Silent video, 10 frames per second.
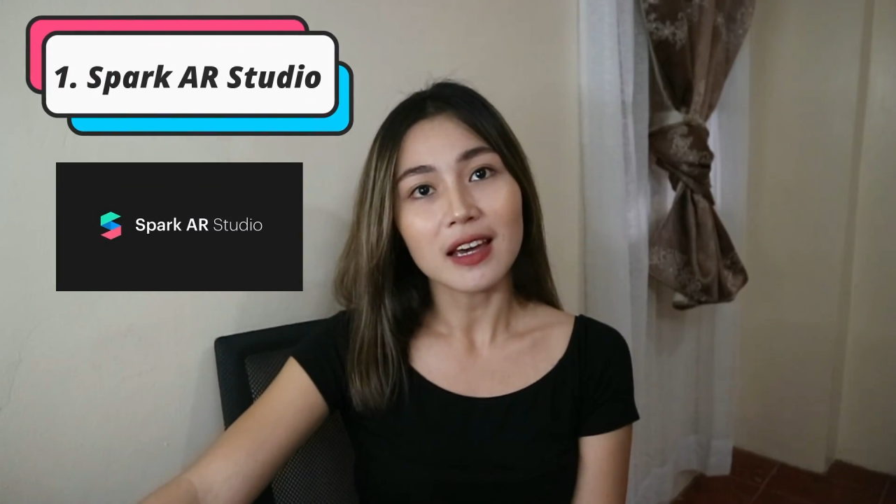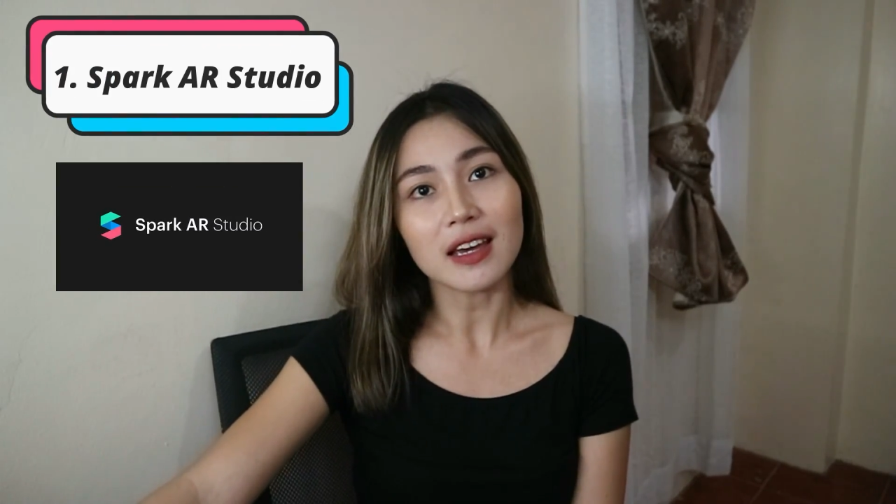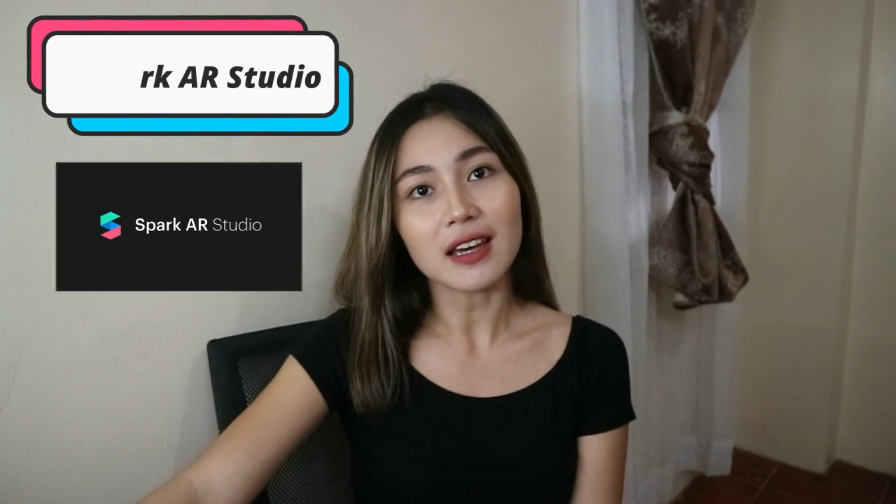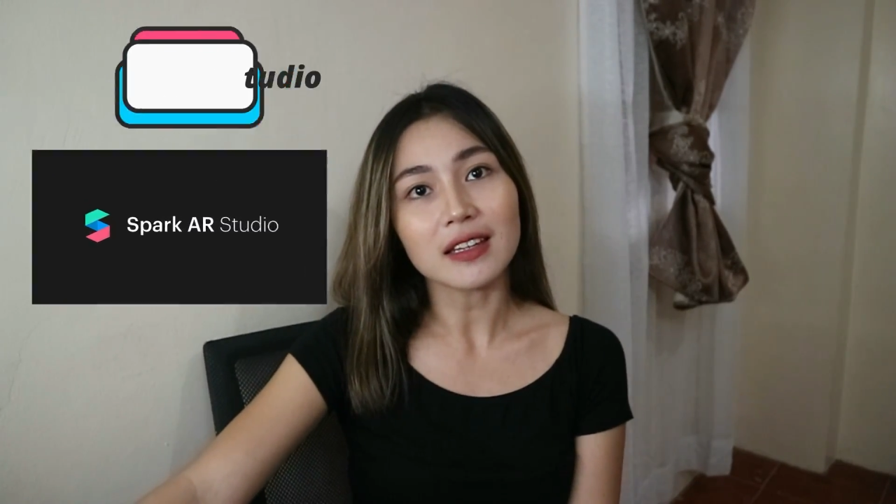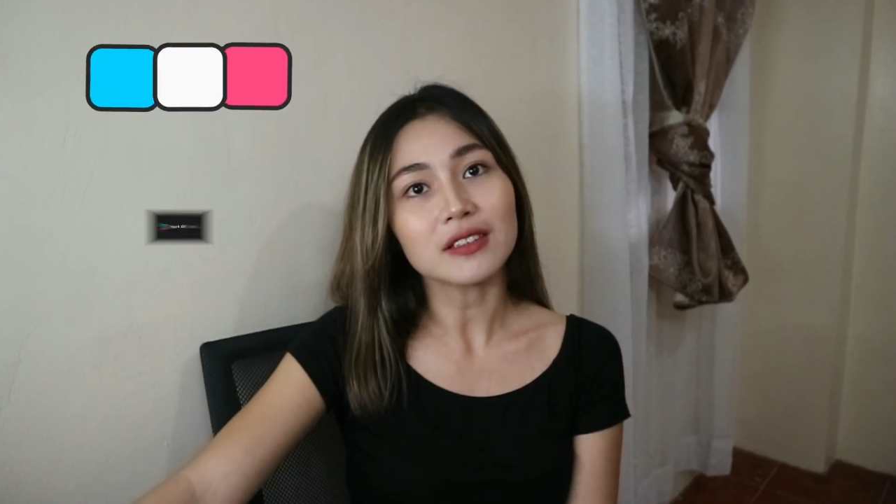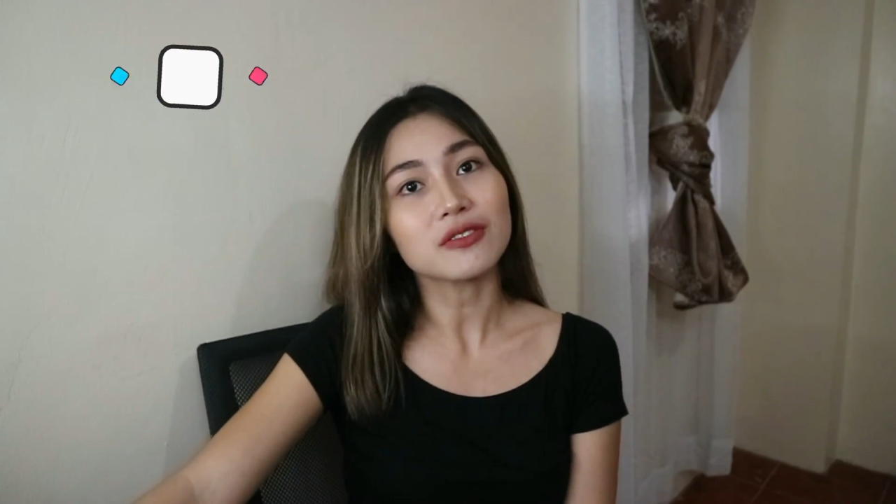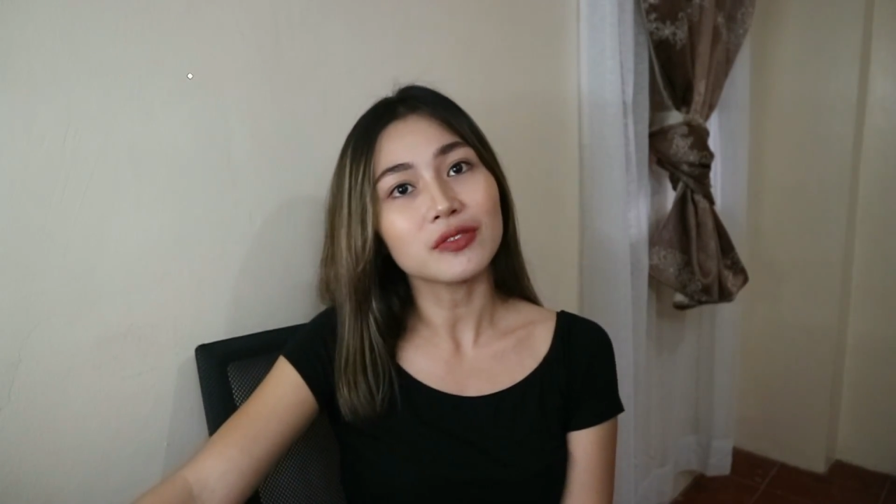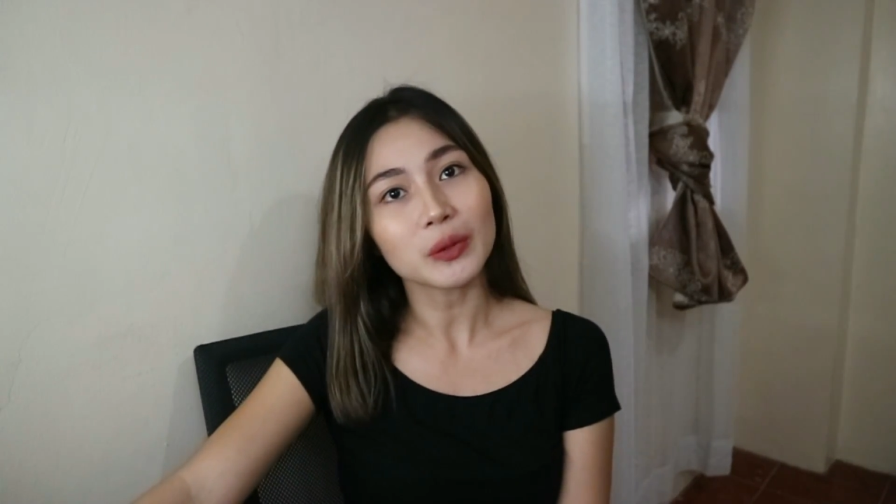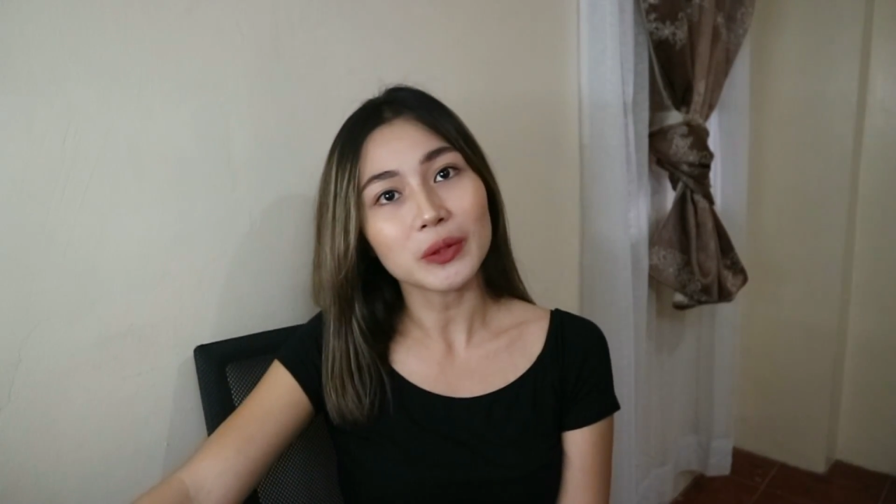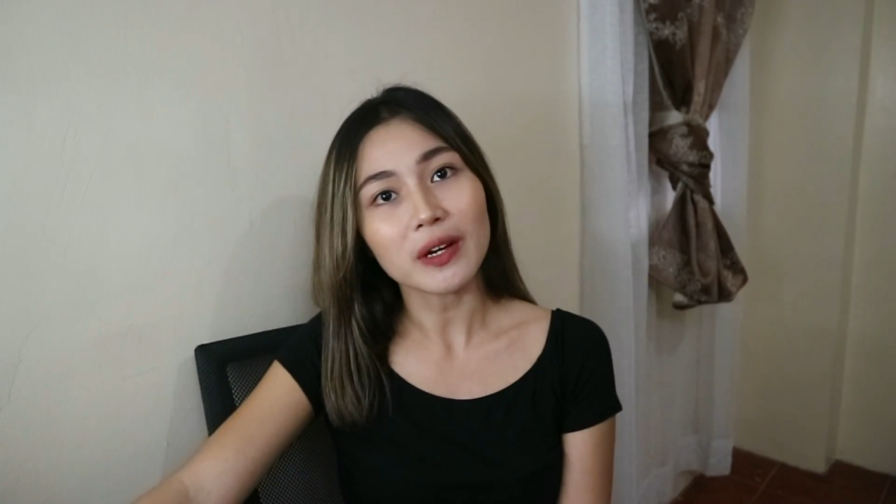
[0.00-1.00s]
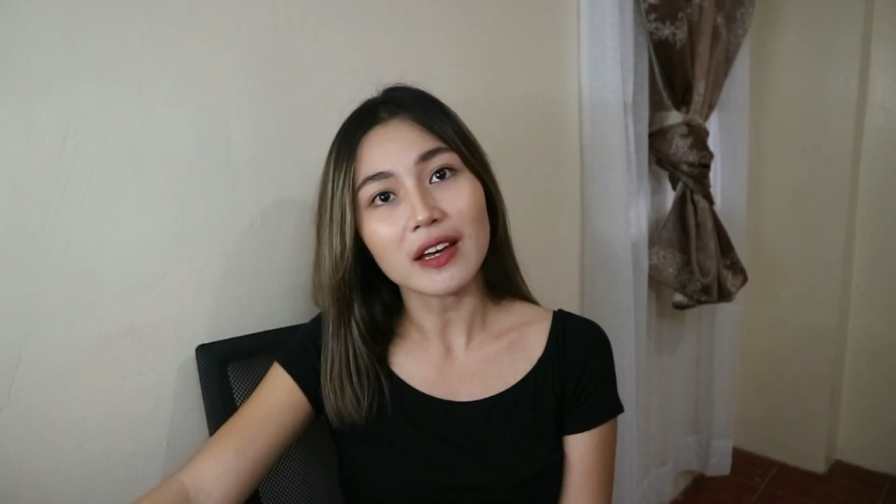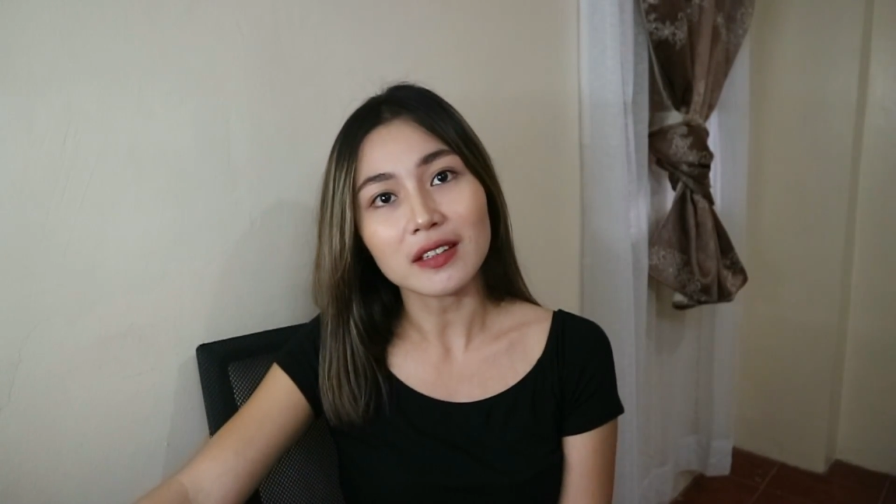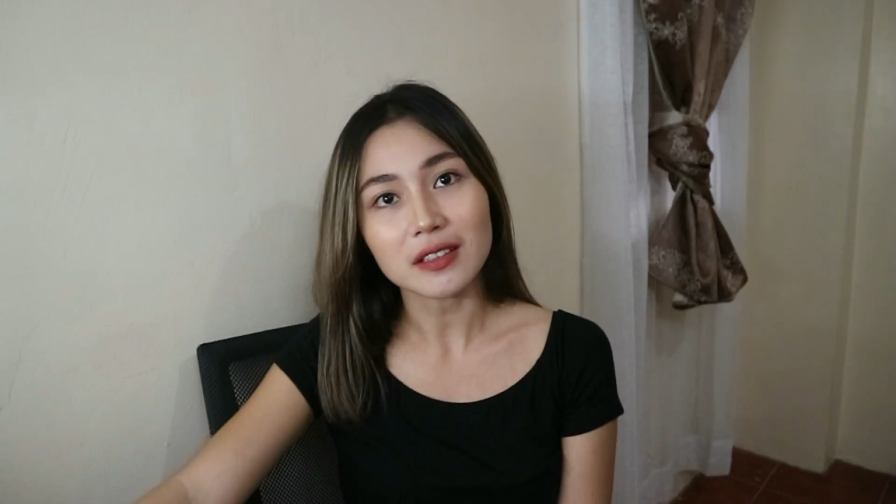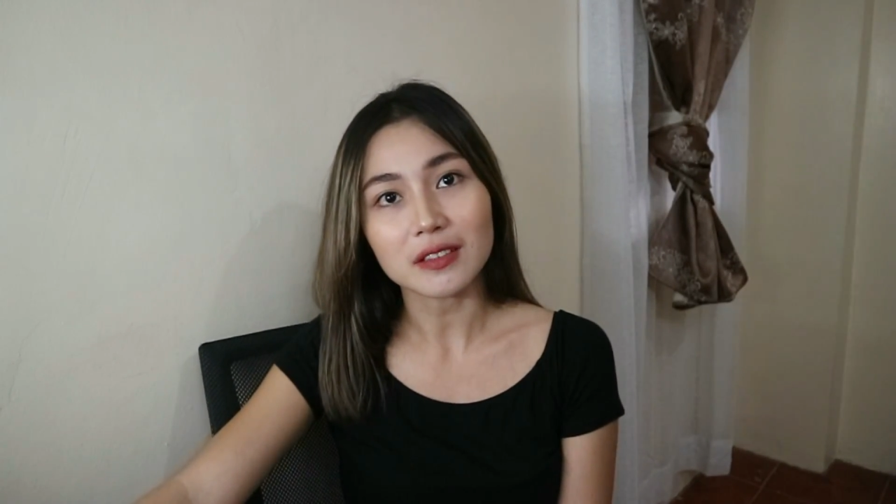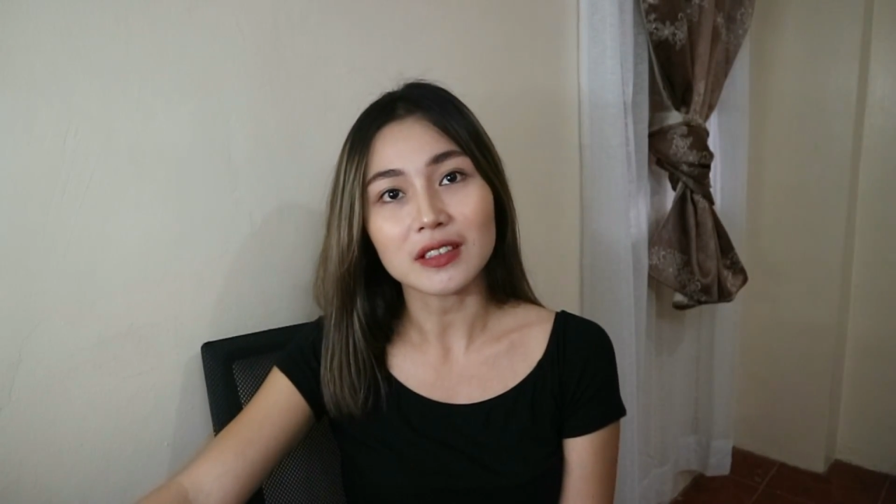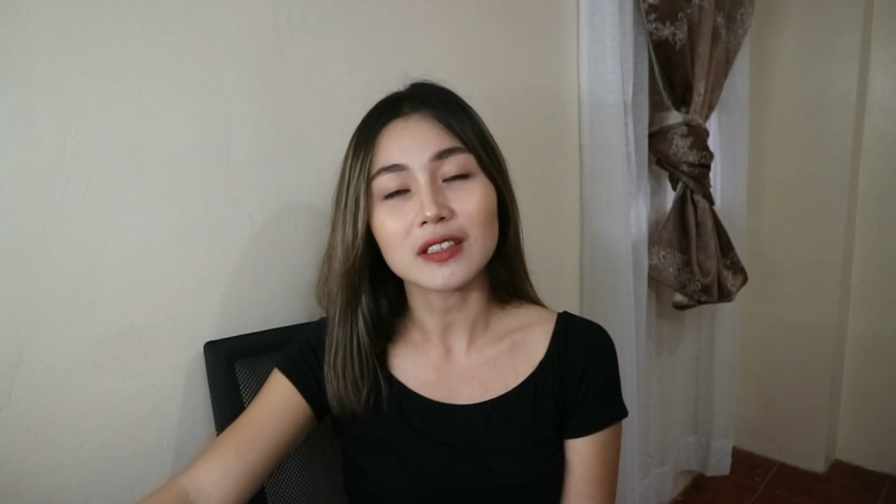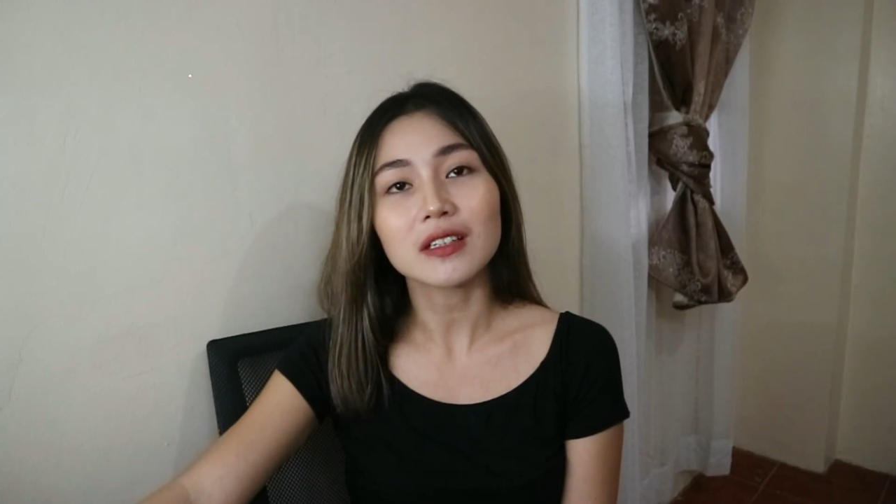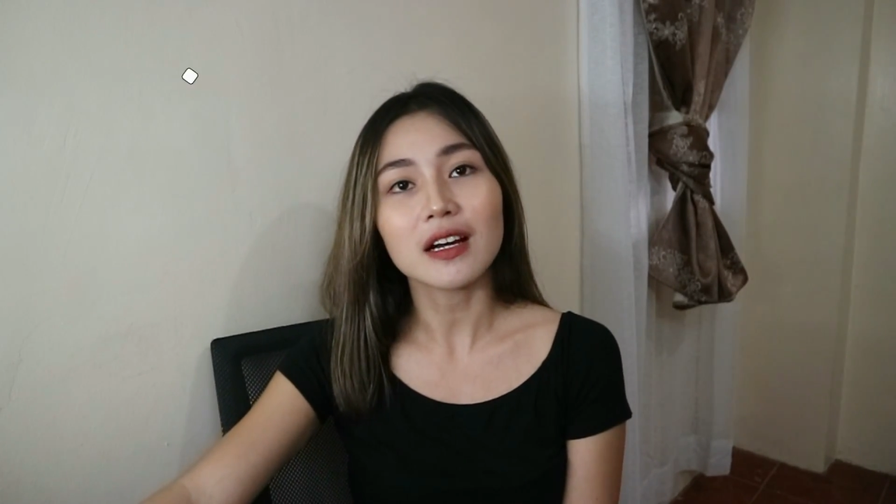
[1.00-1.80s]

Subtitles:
And the photo editor,